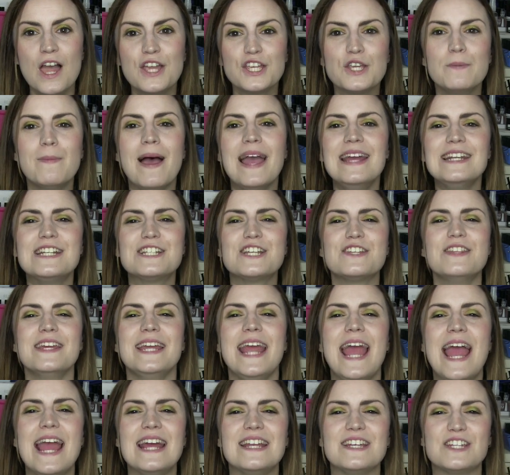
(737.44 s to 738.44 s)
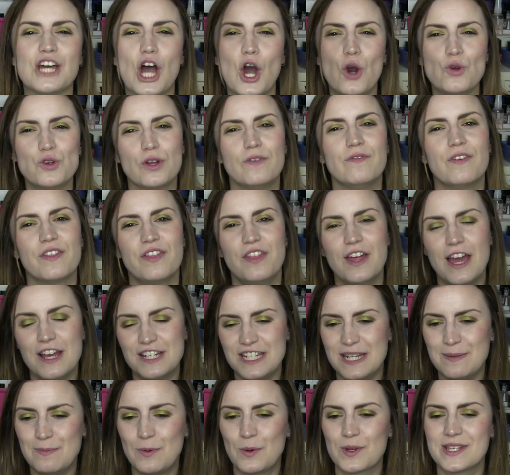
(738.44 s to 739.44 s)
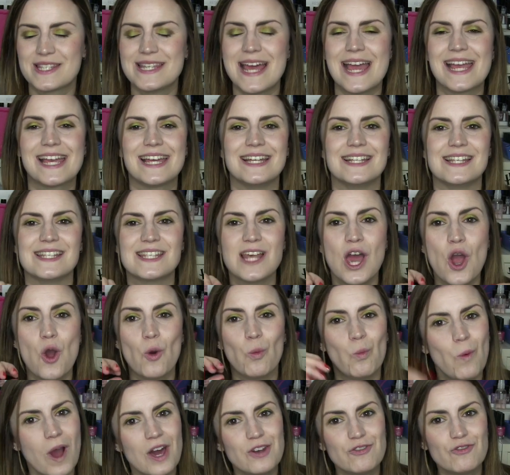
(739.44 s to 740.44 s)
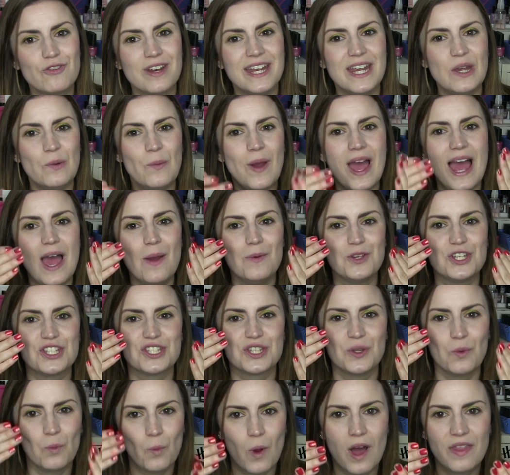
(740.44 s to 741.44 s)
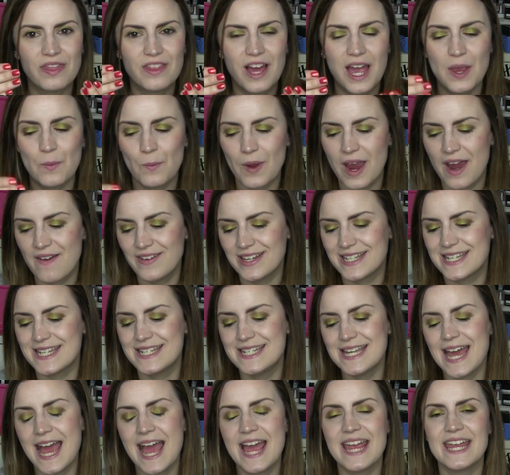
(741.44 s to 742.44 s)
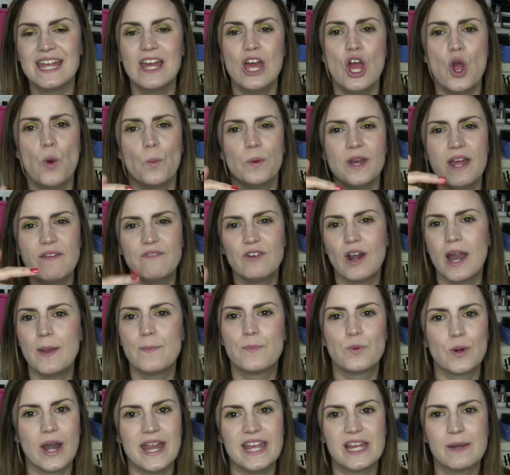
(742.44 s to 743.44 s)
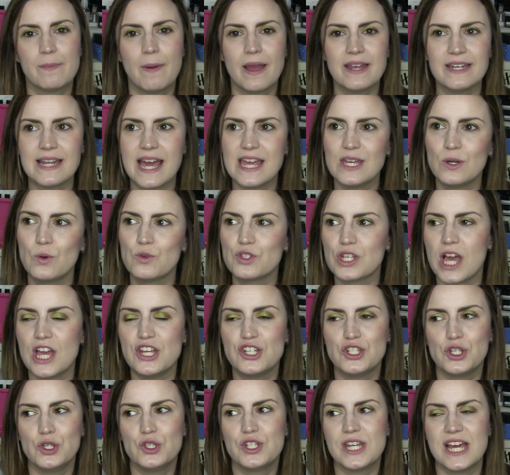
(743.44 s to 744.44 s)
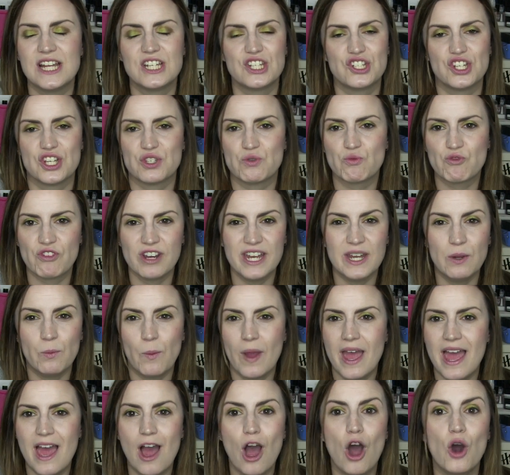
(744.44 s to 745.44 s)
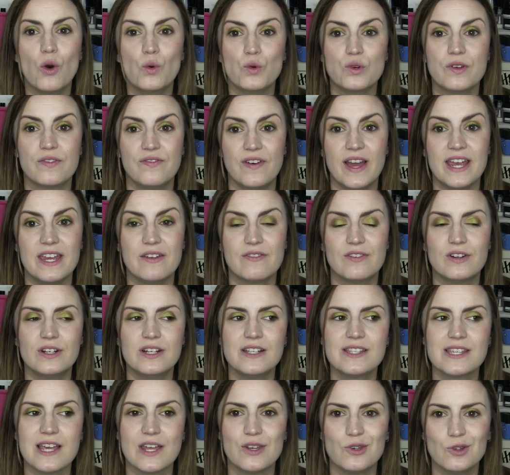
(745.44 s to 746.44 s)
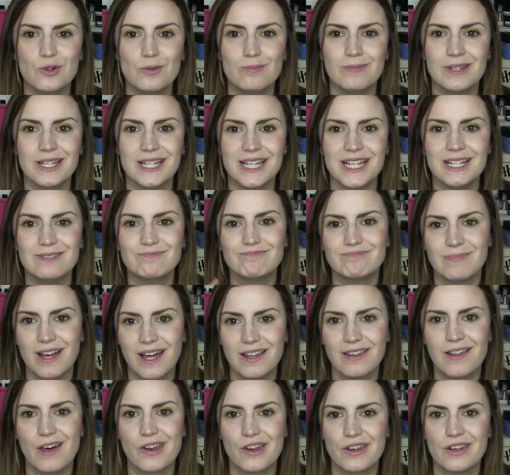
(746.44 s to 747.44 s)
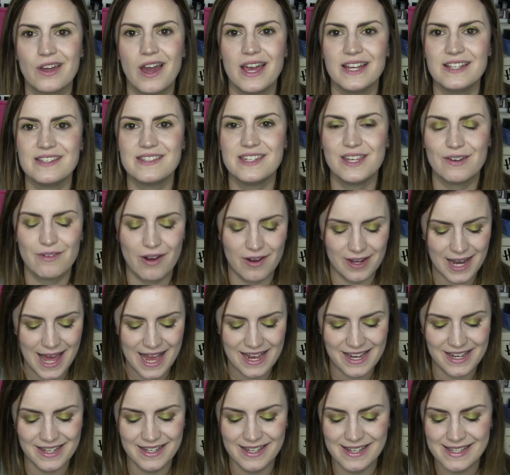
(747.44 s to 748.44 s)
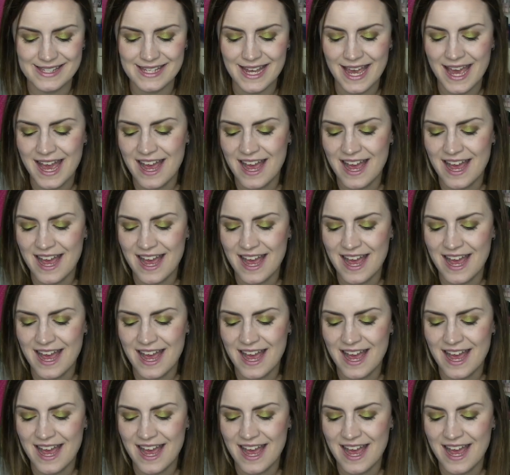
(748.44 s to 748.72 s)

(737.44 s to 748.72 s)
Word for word: You made it to the end. Hold on for 30 more seconds. One rewear, which is the one that I'm wearing today whenever I break my nails, I do tend to just rewear old favourites and normally a lot of 9-0 lacquers.